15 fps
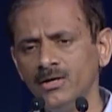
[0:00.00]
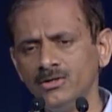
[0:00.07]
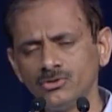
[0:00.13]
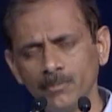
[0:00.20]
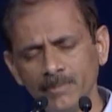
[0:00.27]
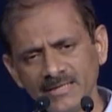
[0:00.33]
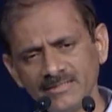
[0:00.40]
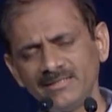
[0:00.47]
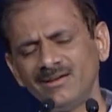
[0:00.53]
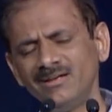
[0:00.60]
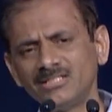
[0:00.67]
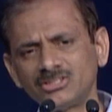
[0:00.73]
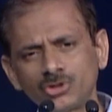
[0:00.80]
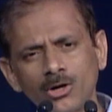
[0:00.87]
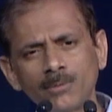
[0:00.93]
So basically
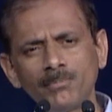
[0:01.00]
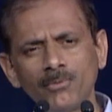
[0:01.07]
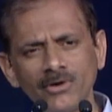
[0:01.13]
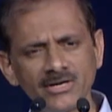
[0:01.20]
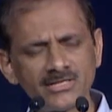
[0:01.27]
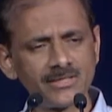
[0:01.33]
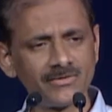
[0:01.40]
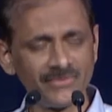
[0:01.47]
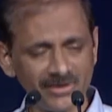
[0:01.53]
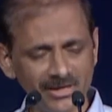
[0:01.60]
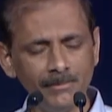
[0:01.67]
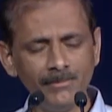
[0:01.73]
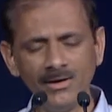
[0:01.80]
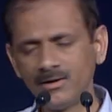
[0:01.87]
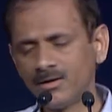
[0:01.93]
the short point is that we
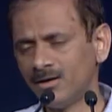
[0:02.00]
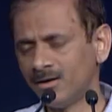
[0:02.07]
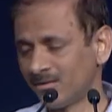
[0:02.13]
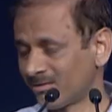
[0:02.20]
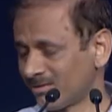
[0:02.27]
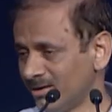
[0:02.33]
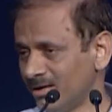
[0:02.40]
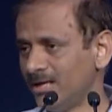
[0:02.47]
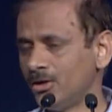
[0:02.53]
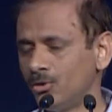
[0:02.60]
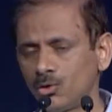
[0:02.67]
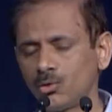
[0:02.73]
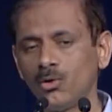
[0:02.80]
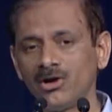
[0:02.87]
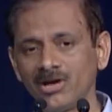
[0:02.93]
really built a really
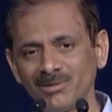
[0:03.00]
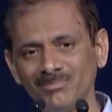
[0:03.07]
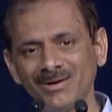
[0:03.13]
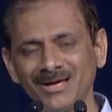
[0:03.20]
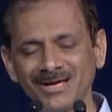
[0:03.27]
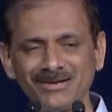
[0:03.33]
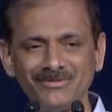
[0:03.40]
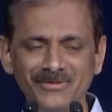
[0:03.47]
good quality bank.